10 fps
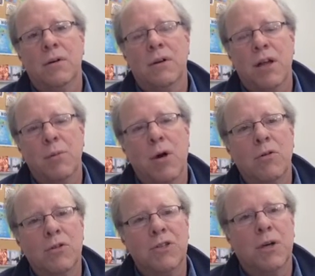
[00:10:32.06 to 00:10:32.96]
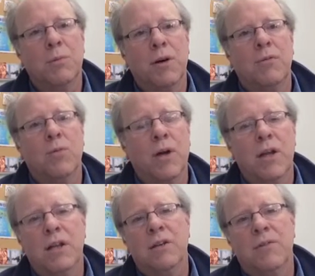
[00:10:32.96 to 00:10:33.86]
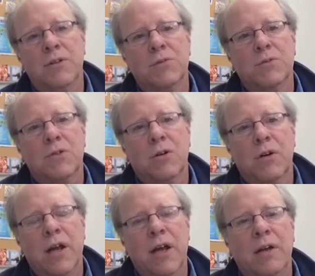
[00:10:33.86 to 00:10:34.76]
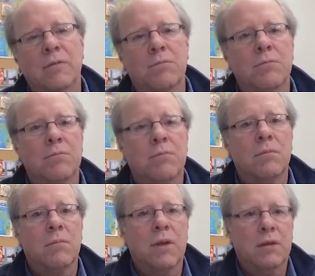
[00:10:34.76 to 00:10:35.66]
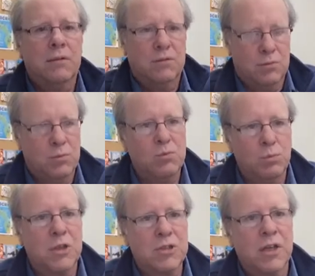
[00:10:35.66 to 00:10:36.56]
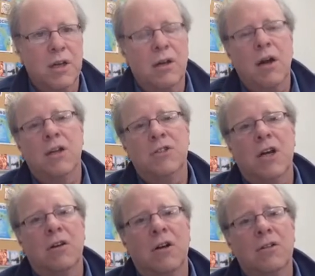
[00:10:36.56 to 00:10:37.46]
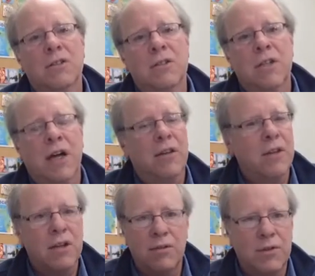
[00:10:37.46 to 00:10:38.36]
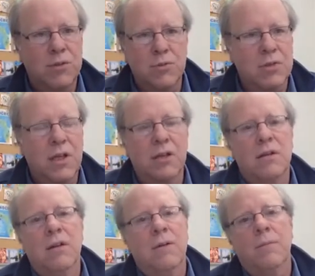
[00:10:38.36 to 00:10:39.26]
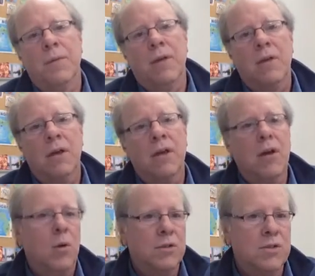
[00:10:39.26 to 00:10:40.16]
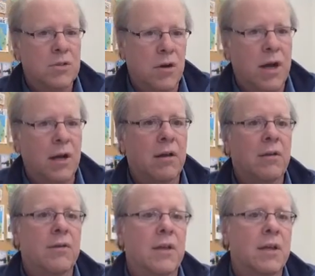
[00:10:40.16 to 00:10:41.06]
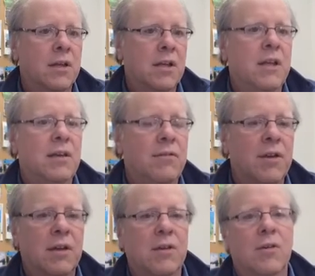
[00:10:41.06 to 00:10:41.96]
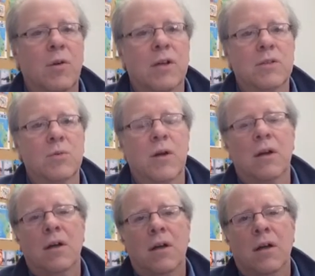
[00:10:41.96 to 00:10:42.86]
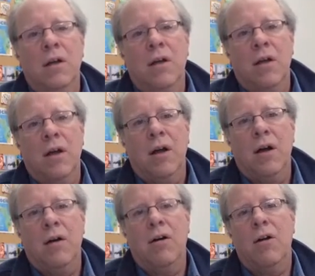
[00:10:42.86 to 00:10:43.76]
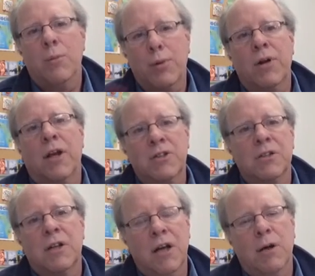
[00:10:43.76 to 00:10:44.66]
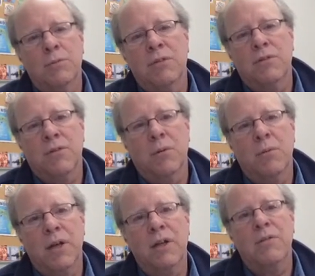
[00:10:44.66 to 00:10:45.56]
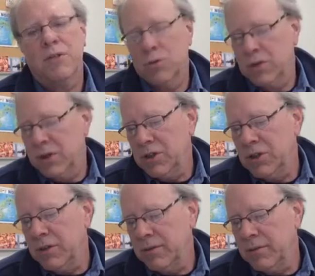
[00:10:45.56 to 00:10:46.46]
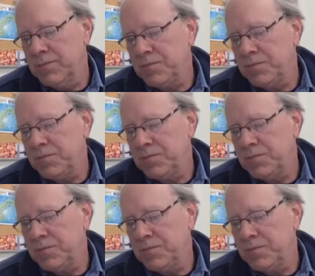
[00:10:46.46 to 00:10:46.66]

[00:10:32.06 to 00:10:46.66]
claim ownership of what individuals create, much like in John Galt's society, the individuals can go on strike, they can leave, they can go elsewhere. All production comes from individual initiative.